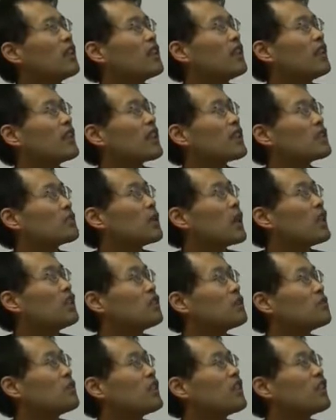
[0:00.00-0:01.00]

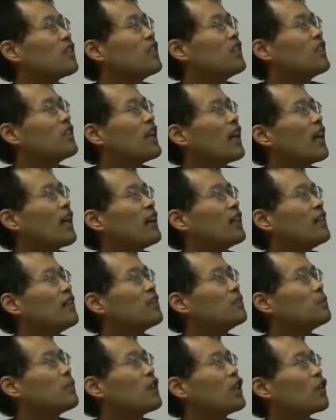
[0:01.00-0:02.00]
interspersed between
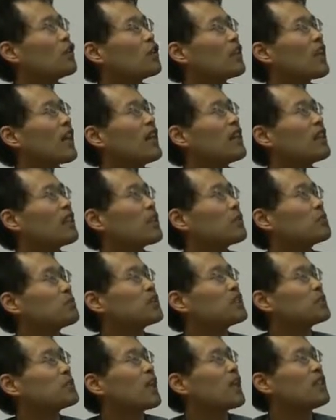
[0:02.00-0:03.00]
periodically
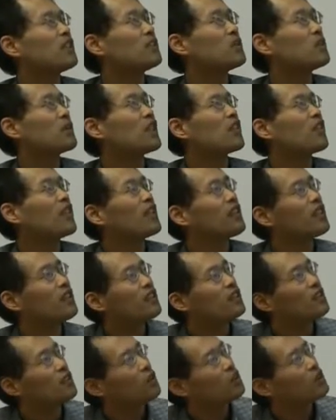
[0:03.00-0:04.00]
interspersed between
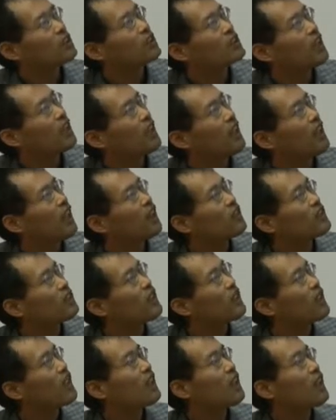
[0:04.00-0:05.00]
logic channels
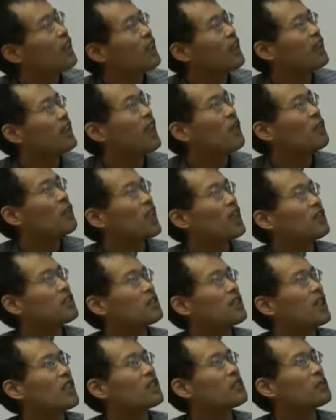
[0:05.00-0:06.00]
enable us
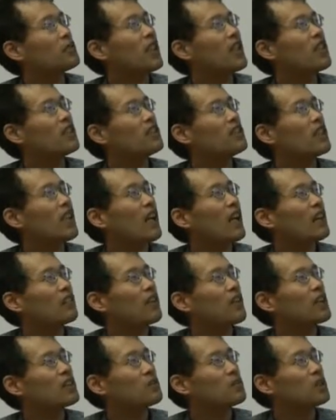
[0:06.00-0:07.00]
to expand
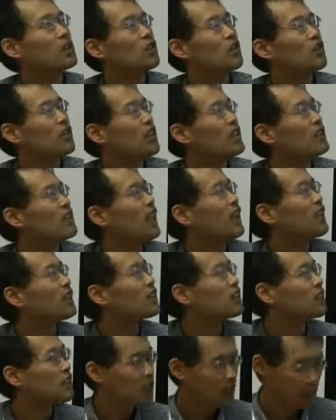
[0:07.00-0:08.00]
transmission distance.